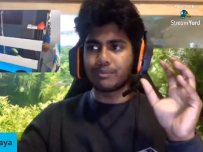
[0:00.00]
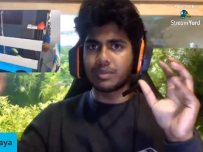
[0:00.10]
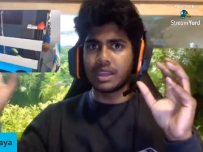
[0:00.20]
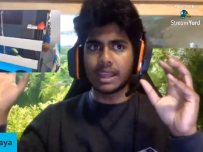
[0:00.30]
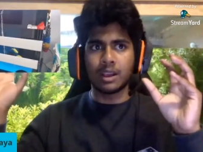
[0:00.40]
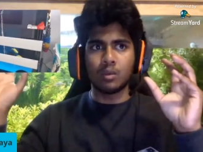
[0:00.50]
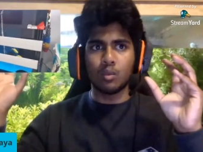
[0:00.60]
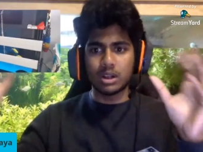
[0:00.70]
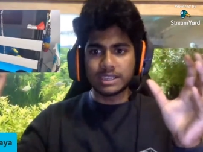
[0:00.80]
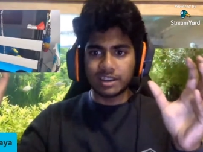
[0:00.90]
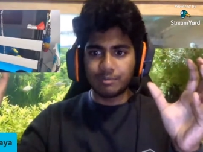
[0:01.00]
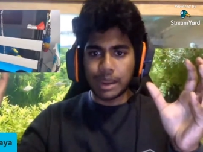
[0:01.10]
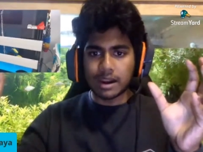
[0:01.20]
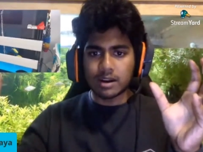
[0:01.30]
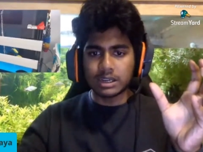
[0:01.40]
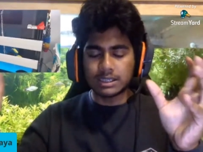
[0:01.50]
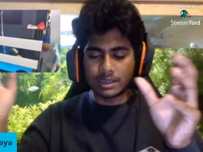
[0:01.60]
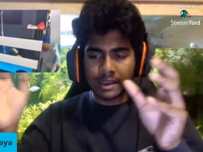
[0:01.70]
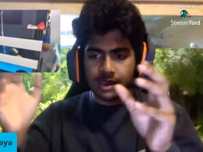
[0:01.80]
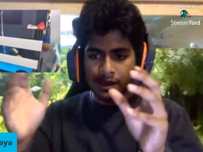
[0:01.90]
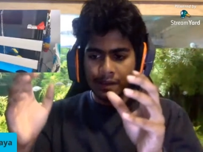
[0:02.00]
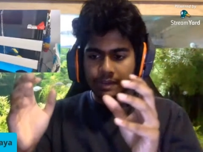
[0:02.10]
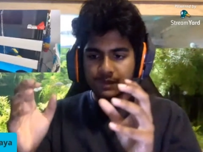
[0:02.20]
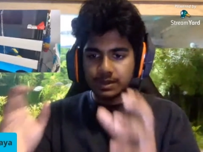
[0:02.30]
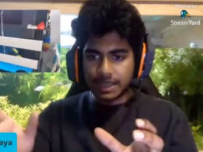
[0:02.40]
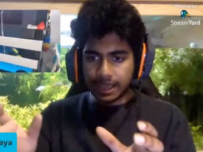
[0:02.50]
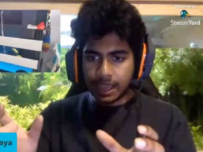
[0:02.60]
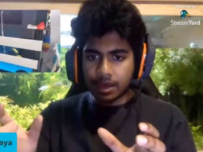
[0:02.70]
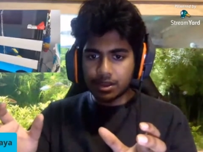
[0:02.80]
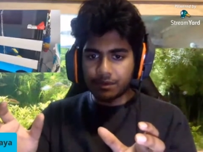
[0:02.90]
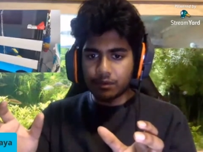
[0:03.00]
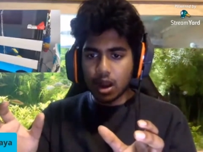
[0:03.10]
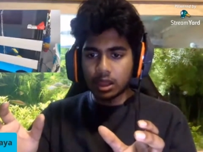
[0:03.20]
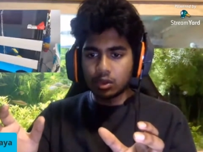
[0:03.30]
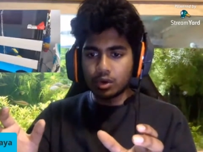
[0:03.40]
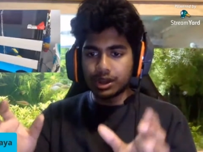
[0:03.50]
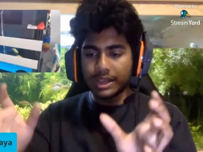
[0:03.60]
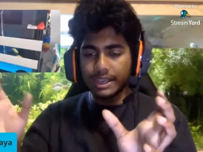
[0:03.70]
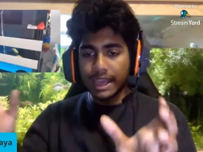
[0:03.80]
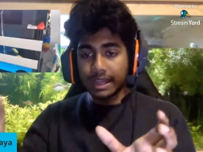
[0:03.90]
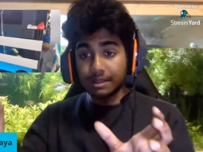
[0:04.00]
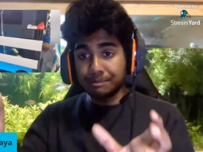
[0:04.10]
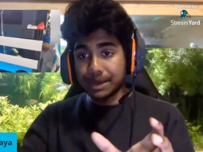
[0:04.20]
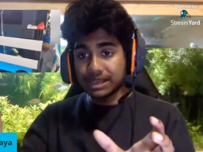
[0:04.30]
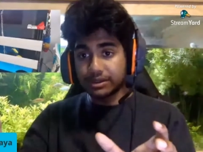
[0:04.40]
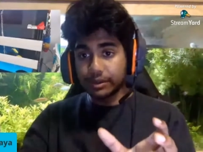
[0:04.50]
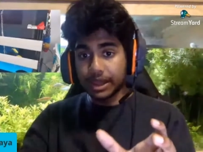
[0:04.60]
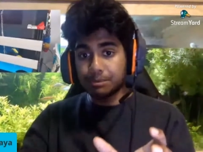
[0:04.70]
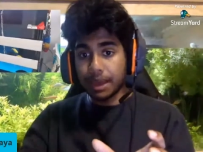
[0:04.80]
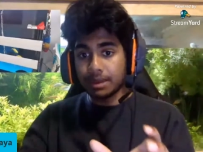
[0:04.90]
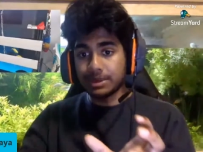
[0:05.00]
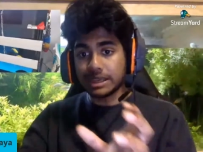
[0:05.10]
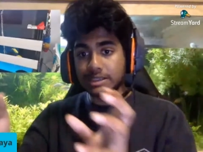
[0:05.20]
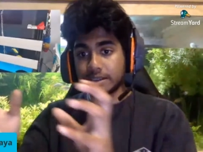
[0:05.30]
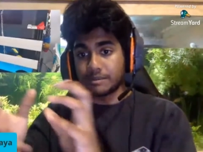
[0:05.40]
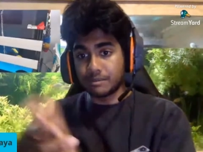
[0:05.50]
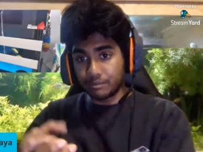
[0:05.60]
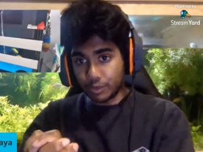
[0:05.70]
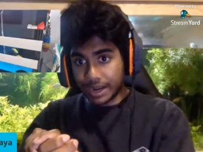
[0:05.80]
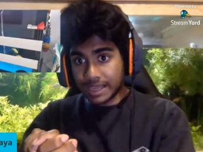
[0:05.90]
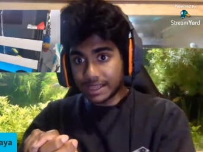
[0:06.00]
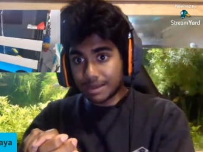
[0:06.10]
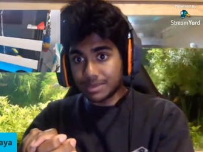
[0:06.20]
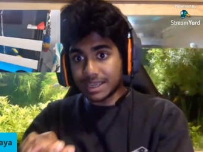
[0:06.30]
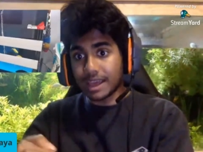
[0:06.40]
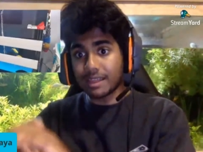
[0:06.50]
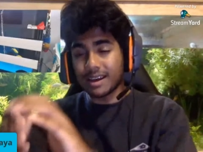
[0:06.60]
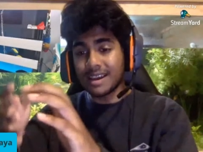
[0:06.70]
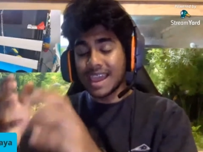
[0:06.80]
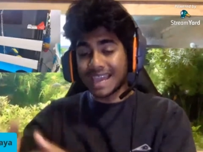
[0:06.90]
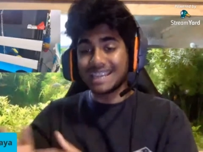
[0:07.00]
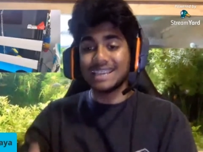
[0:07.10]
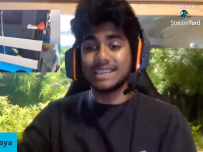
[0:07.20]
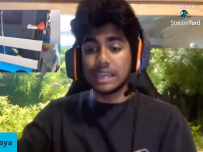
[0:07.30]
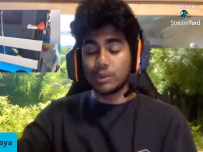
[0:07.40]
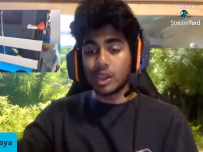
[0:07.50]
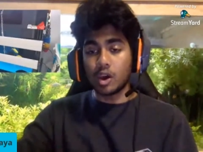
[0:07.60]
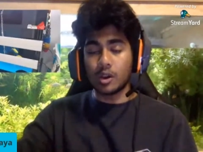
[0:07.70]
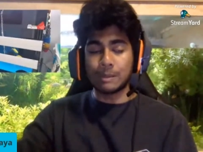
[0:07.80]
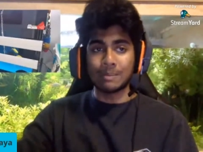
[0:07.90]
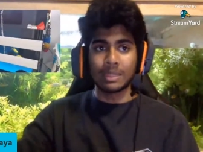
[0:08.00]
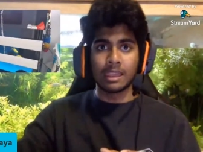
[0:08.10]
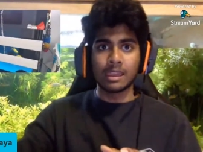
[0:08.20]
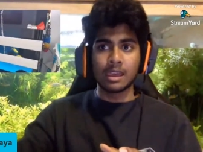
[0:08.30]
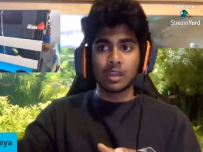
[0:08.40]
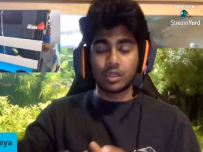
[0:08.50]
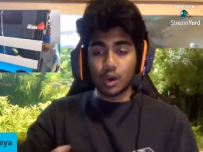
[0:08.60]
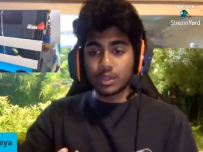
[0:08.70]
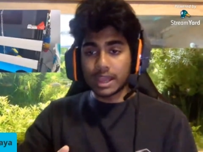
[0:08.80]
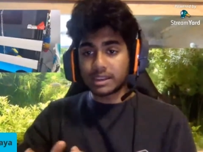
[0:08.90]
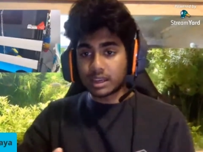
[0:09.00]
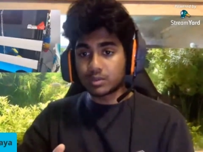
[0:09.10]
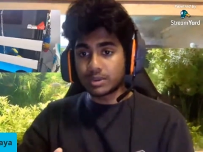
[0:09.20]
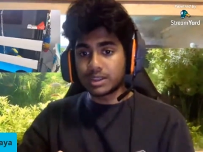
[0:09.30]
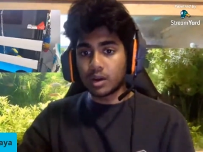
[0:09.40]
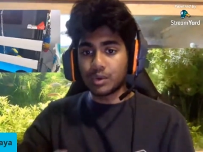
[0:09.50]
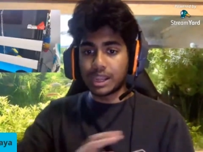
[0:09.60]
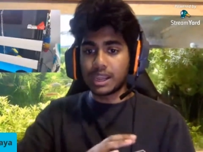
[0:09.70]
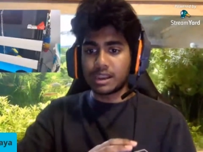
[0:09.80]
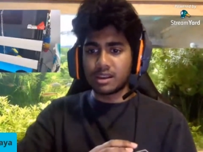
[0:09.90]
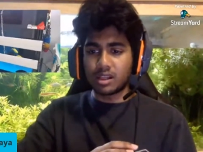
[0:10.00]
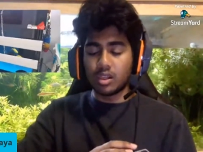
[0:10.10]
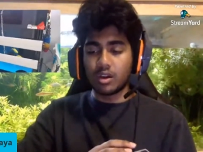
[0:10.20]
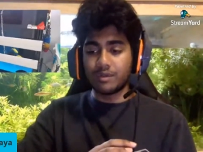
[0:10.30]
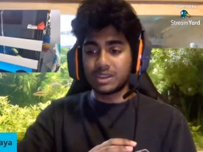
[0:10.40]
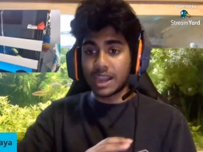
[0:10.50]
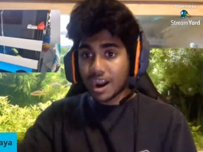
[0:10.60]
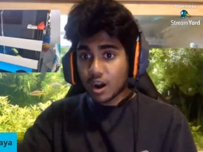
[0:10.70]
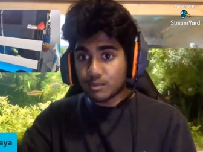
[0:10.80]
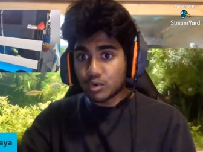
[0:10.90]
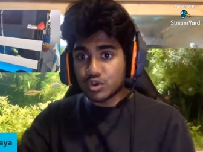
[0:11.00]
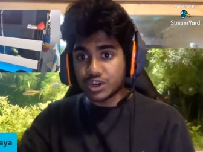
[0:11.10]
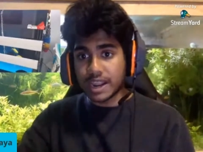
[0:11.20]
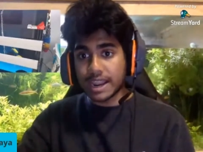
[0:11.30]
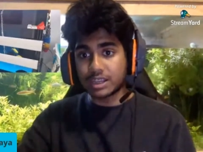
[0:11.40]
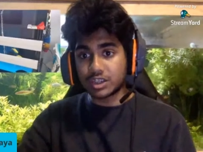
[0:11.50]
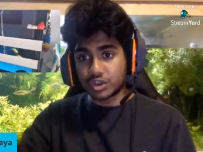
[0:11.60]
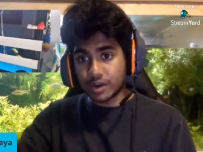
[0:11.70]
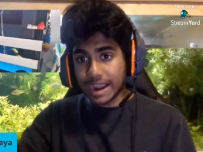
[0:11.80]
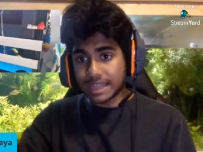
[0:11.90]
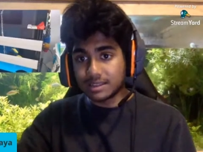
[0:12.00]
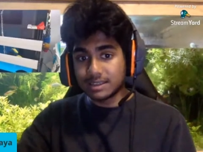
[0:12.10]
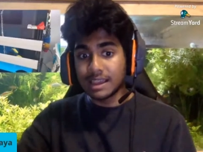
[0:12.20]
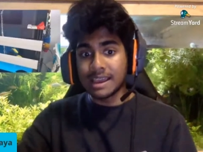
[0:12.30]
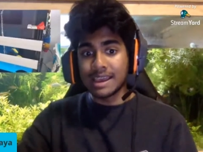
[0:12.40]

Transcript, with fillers: getting one set of parents, seeing how their fry look, getting the best looking babies, breeding them together, and continuing on. Though that does result in a lot of terrible genetic strains,